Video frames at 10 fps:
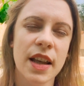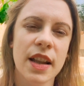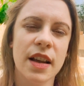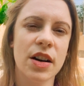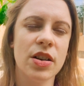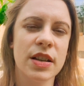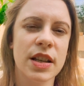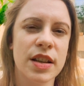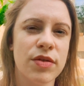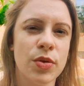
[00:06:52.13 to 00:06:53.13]
they're gonna
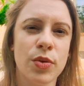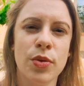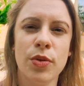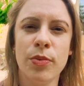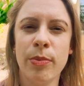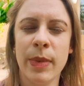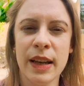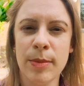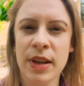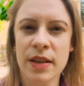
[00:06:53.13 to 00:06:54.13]
give you many,
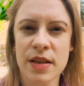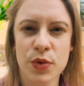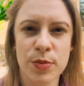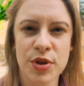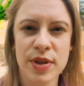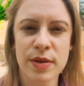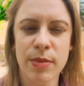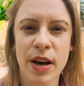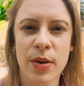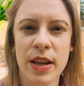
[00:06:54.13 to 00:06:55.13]
many descriptions
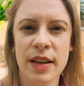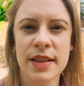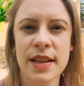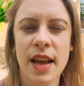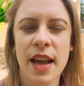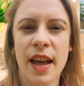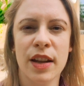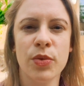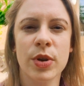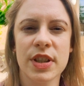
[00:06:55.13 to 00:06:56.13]
about it
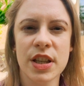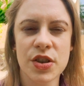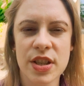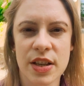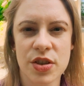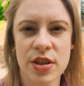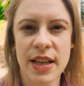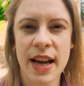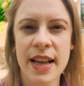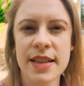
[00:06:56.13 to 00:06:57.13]
and what each session
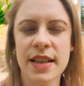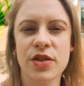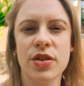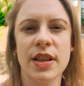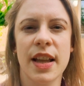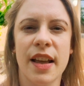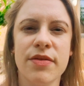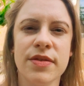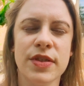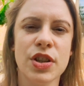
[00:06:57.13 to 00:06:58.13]
does, and you're gonna have
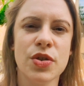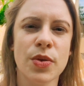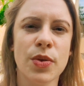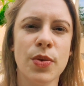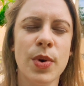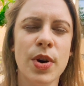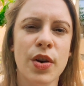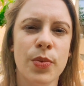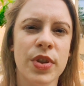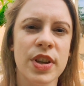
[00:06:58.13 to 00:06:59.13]
a video
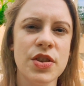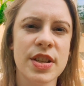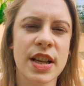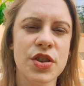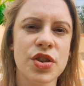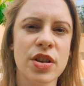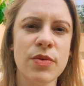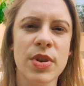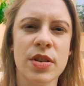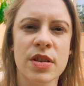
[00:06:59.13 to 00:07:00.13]
with each session
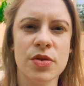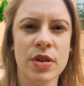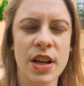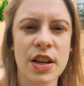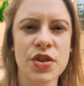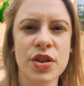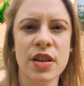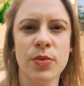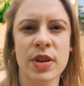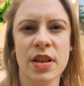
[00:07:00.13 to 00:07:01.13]
with an introduction
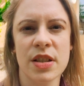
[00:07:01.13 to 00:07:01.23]
and what does